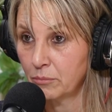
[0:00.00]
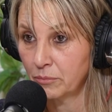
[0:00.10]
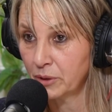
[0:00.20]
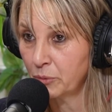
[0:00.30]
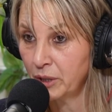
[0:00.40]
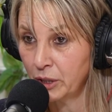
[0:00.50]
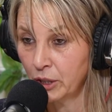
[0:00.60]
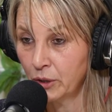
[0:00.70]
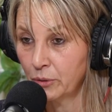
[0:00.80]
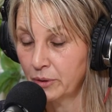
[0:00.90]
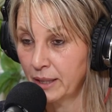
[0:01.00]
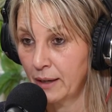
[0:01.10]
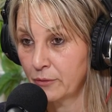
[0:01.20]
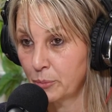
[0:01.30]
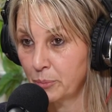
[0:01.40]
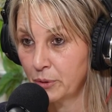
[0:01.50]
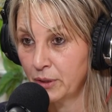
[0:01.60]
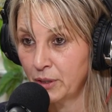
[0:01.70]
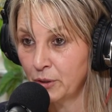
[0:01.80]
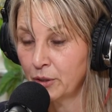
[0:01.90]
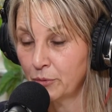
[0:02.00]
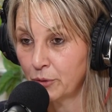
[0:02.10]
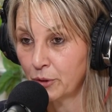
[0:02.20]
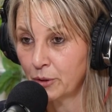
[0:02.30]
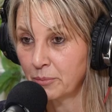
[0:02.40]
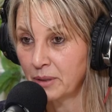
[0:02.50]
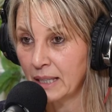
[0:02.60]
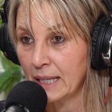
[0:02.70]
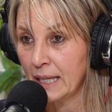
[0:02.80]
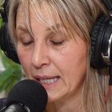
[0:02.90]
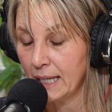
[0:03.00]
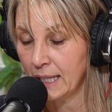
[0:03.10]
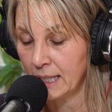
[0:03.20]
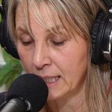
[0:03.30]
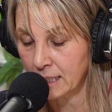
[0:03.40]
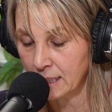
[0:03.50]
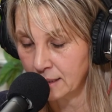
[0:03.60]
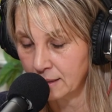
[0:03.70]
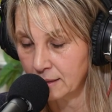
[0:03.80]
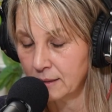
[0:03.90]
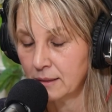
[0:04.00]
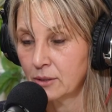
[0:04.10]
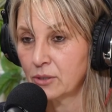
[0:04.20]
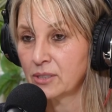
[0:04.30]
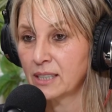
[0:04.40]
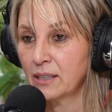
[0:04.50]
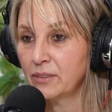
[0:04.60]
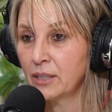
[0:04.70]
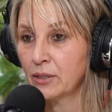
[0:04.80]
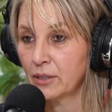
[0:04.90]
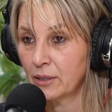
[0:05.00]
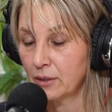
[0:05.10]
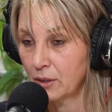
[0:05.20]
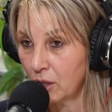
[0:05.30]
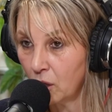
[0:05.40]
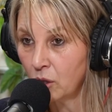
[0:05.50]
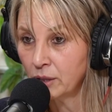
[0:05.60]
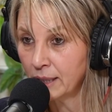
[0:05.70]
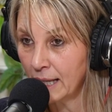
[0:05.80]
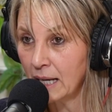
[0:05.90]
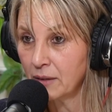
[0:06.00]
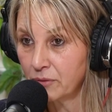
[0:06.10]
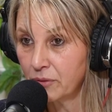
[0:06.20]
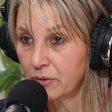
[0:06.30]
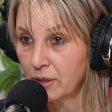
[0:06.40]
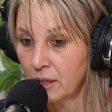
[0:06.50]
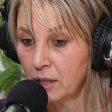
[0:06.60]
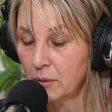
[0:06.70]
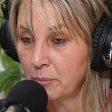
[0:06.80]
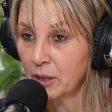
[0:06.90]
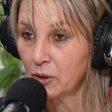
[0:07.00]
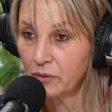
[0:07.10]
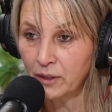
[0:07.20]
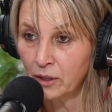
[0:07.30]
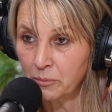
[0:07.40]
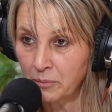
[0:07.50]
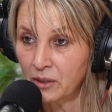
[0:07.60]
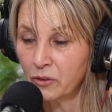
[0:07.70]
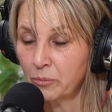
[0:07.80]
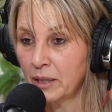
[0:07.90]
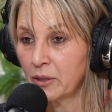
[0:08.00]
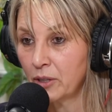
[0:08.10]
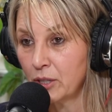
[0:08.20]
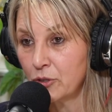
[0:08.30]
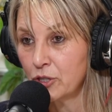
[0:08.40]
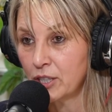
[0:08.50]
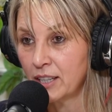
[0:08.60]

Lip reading: we know, they have to put the uniform and to save their own lives, because they are mixed marriage.